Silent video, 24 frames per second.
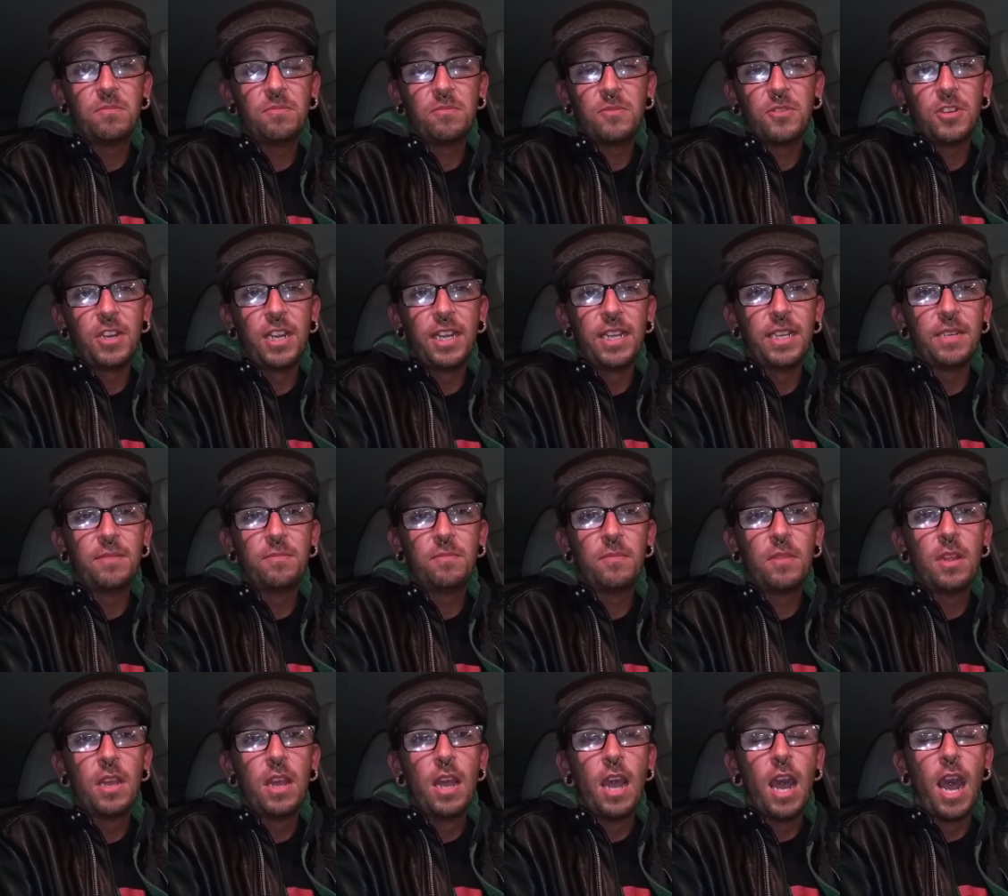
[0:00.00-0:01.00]
great.
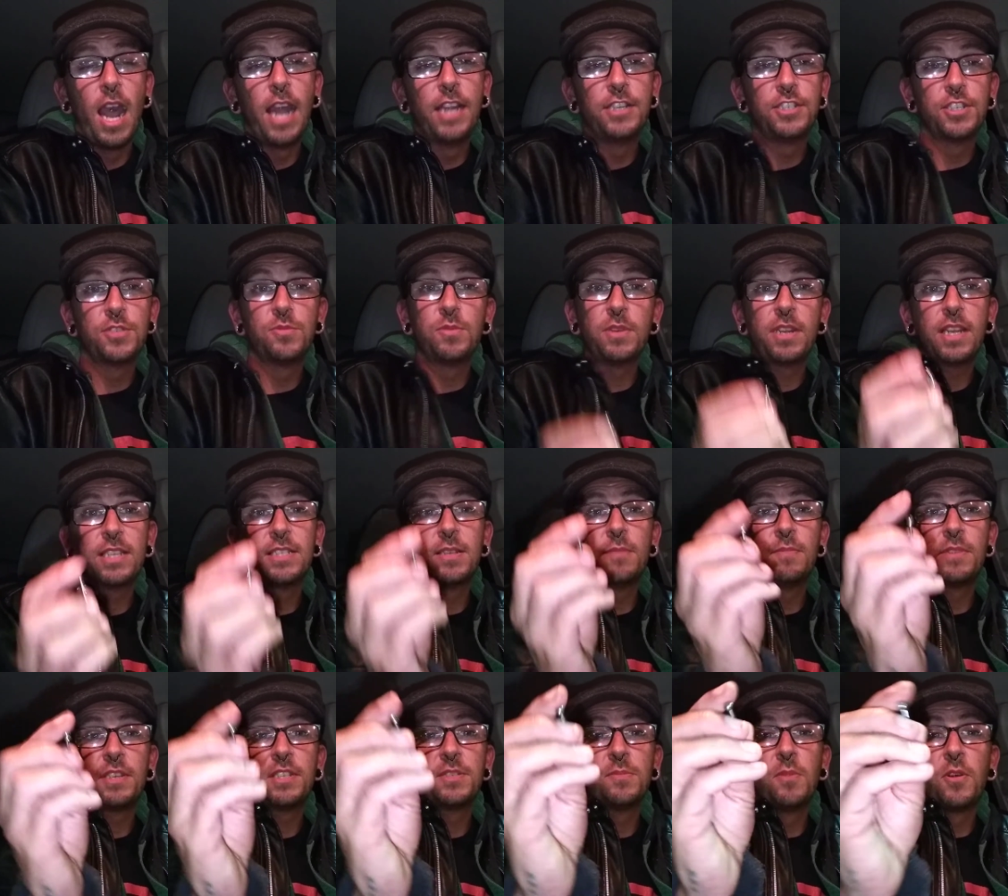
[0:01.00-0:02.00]
I just would get
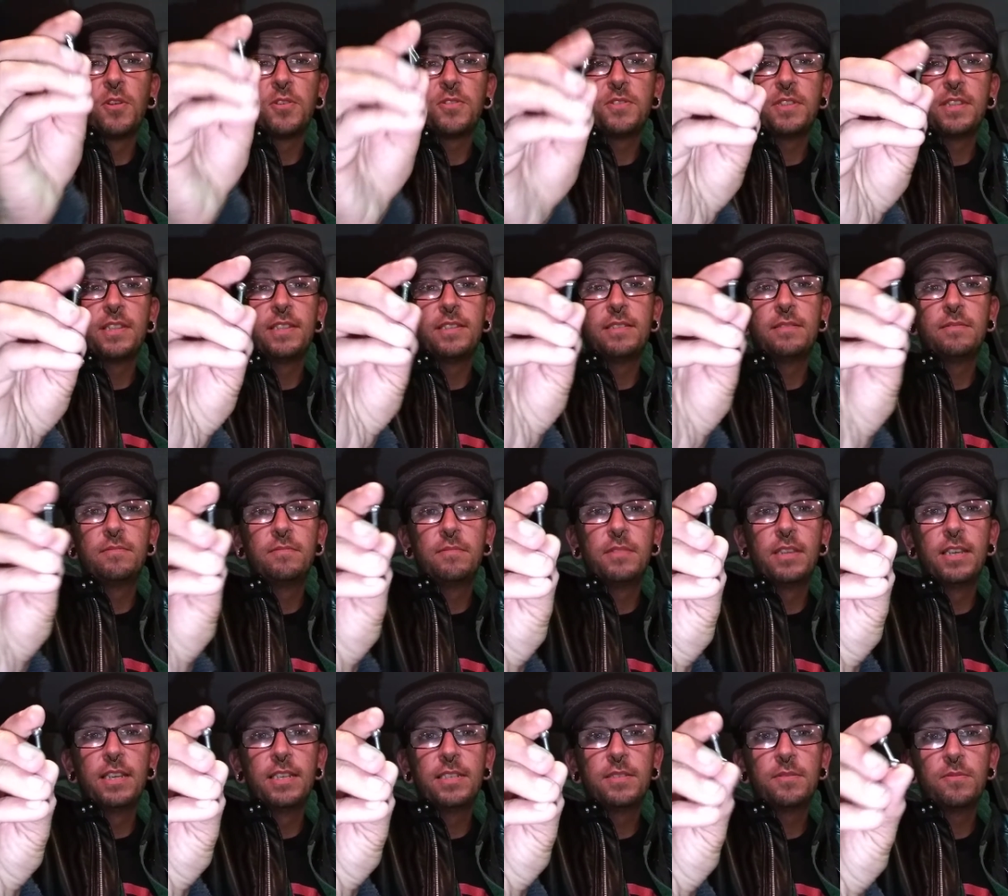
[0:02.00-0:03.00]
something smaller than
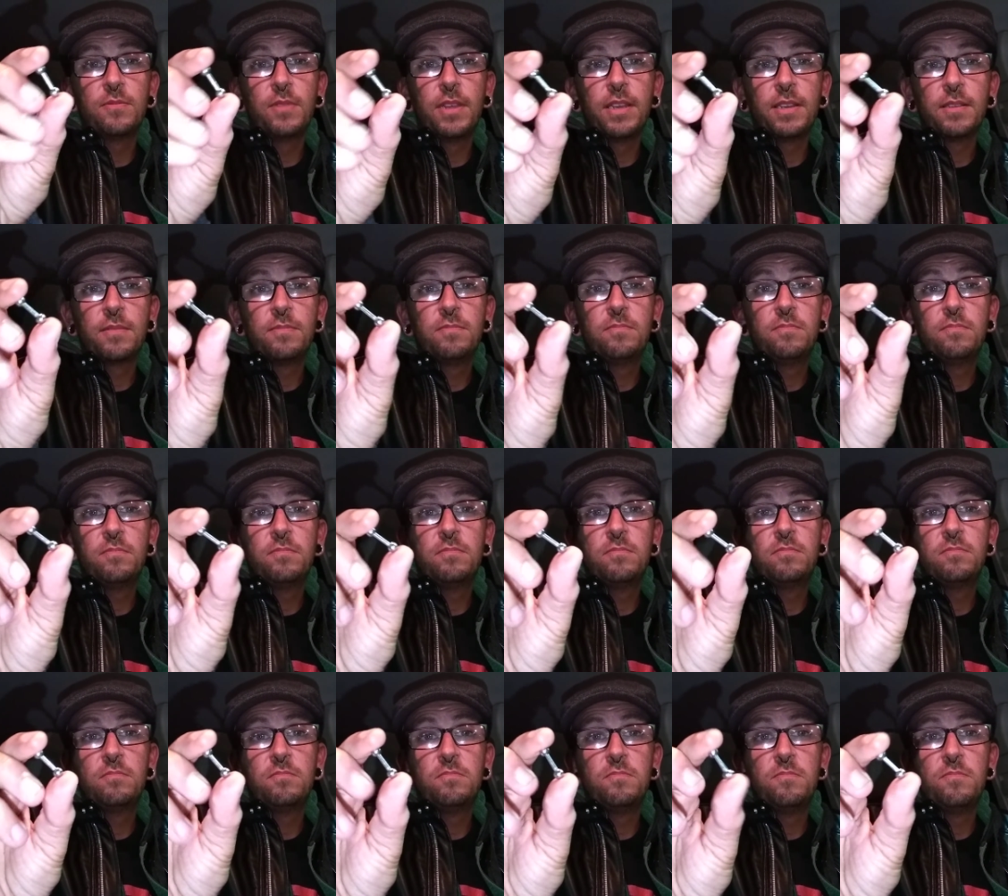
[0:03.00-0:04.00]
this, like
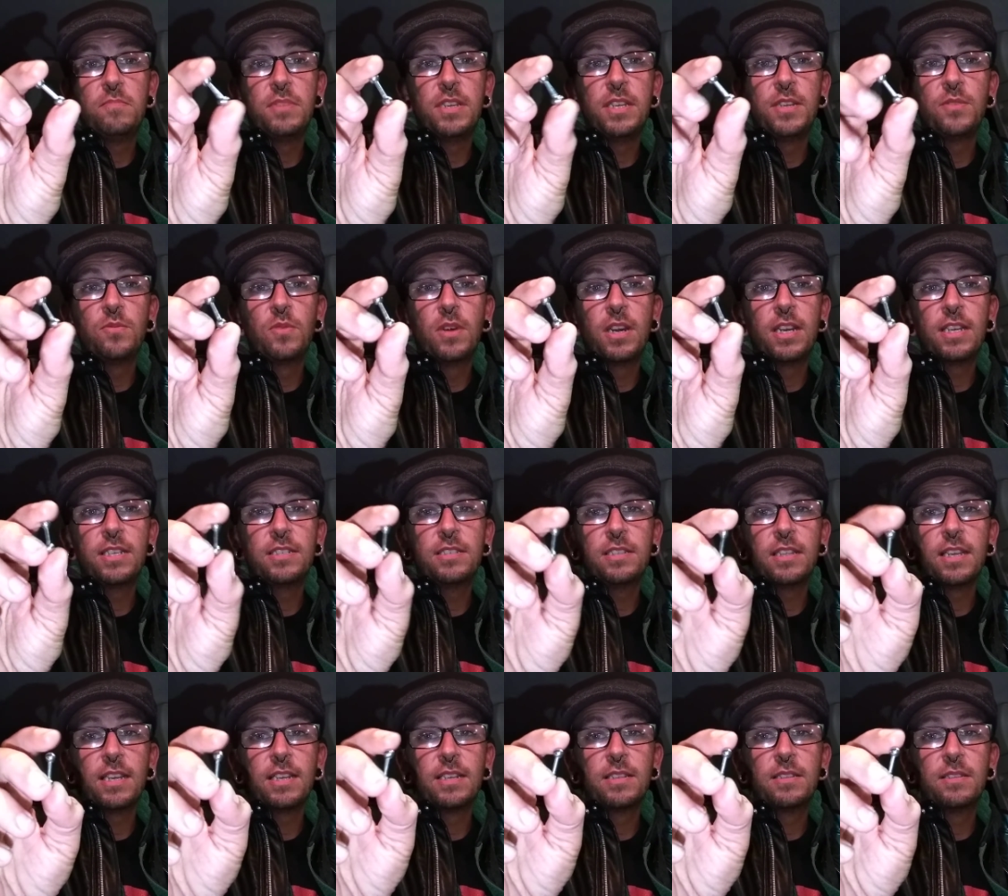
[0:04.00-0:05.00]
bead wise.
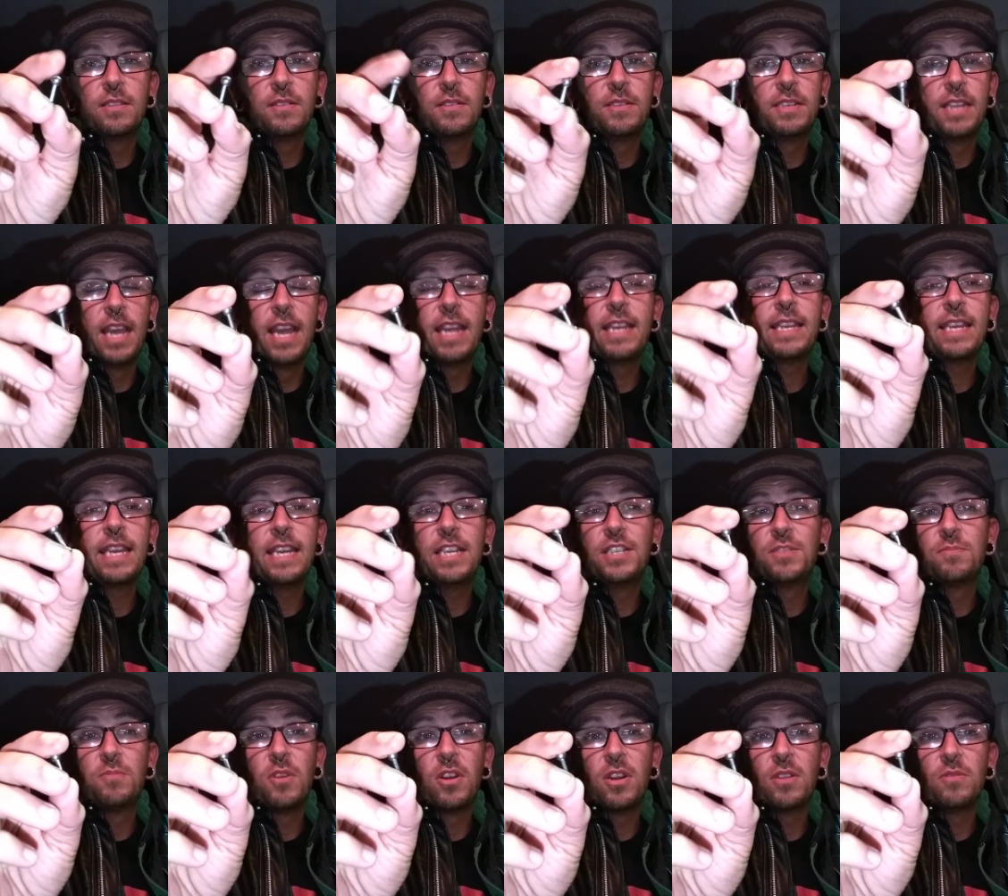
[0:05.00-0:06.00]
Like the 10
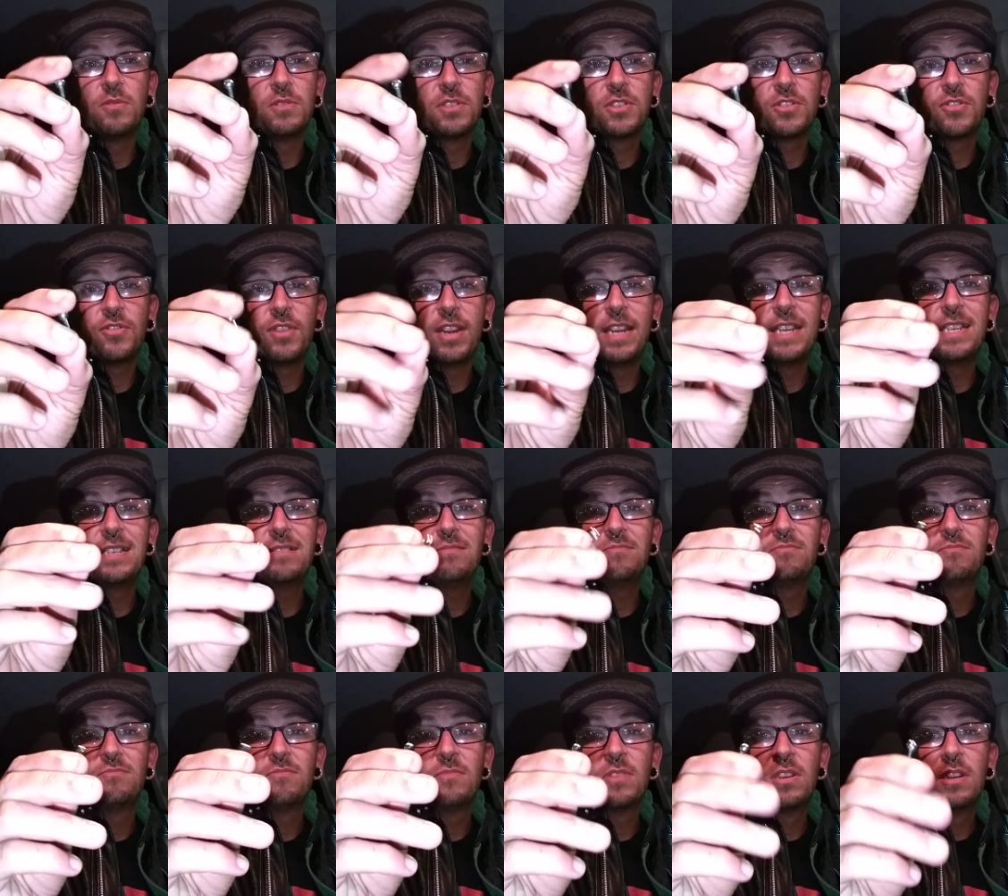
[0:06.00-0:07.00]
gauge bar was great.
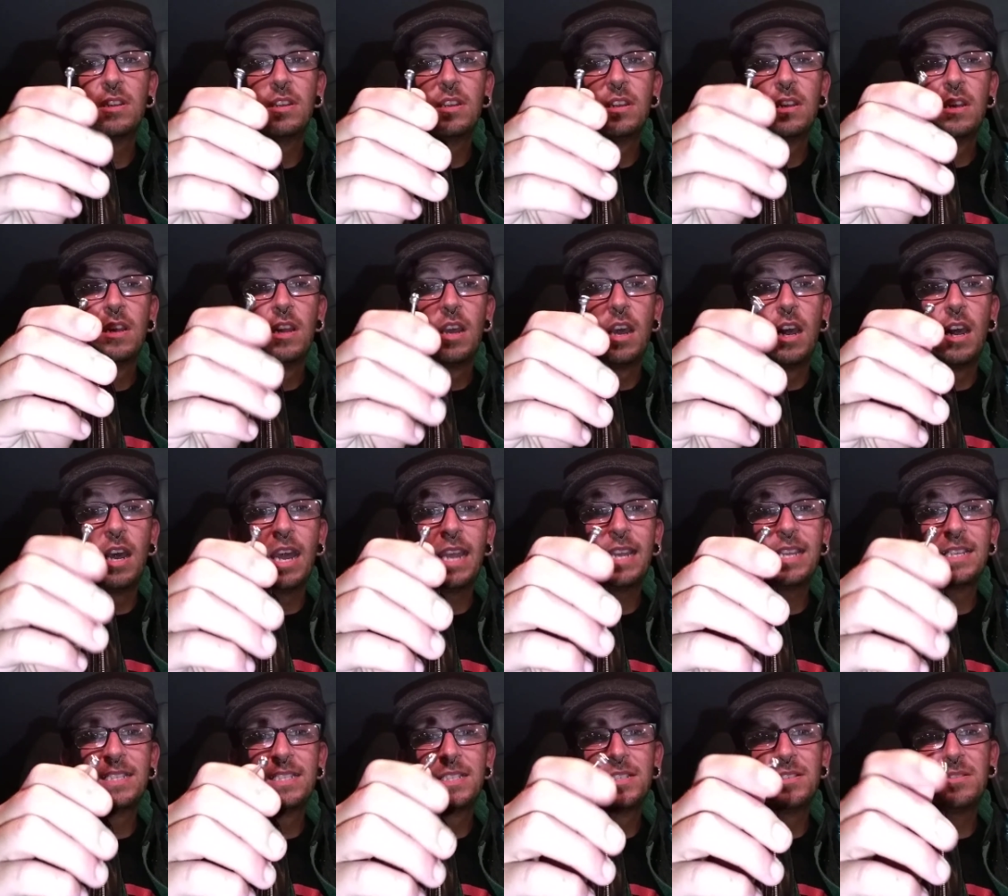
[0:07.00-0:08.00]
Uh, I
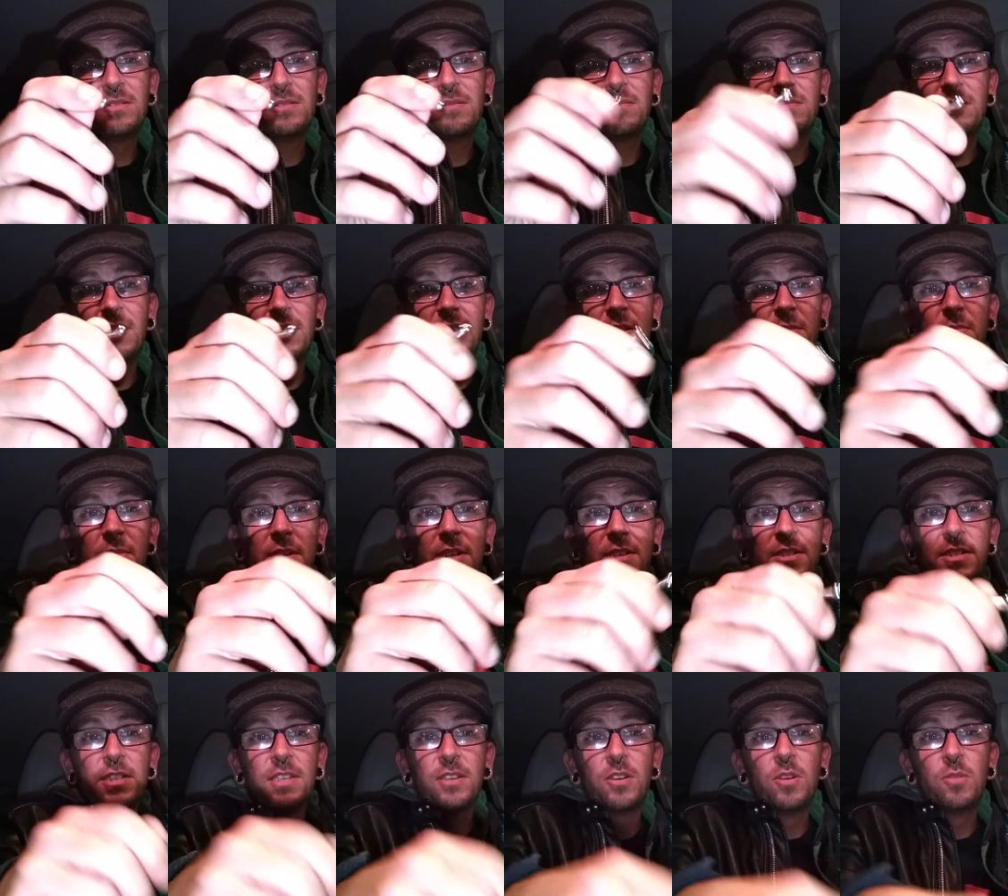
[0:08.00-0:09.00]
can still get the
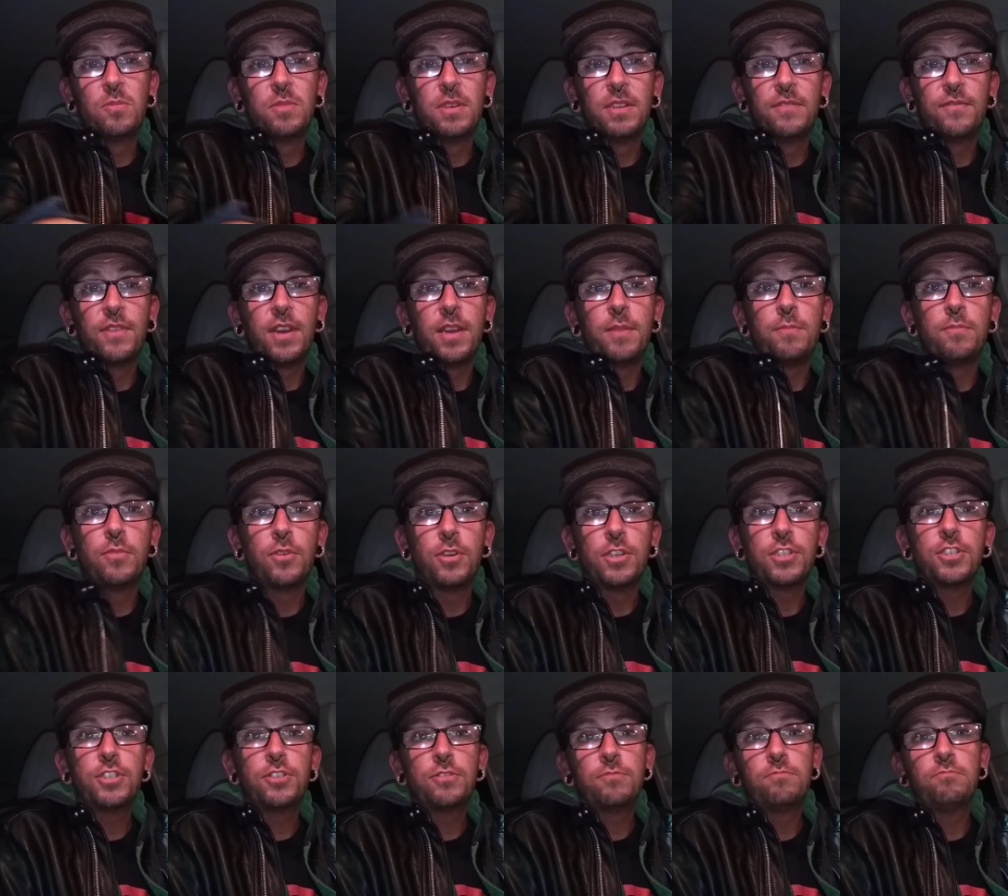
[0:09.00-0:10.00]
piercing open if I
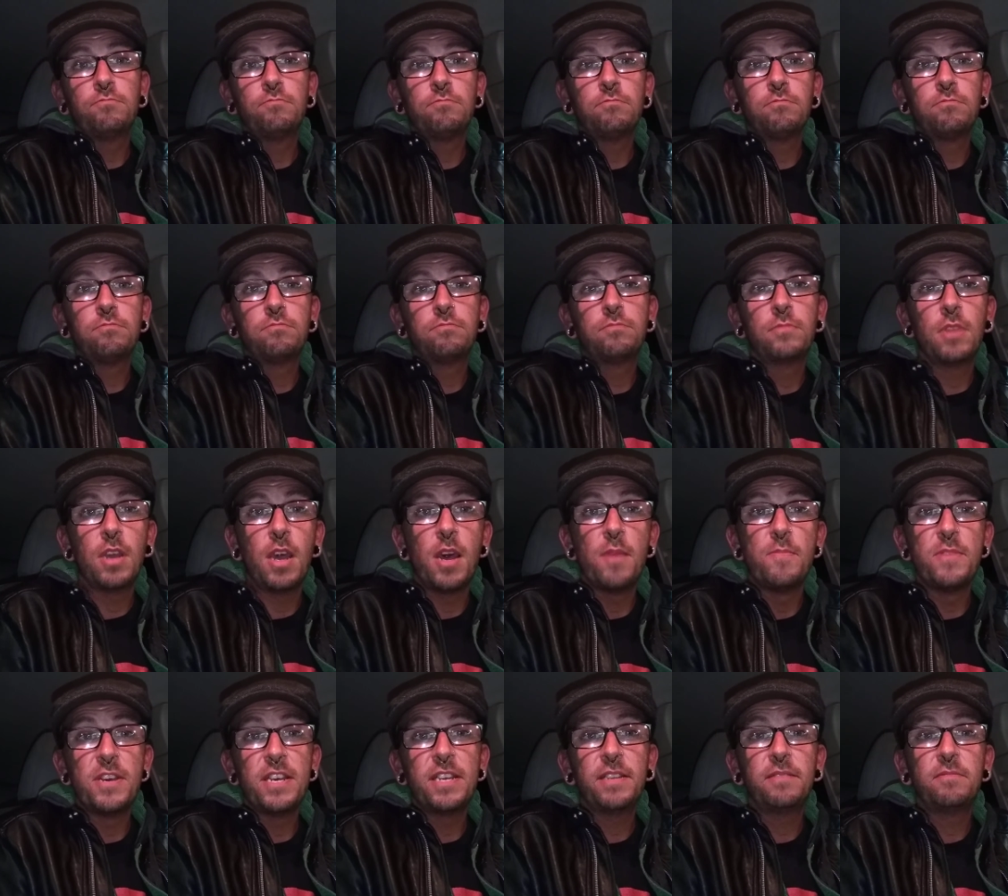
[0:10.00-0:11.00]
push a bit,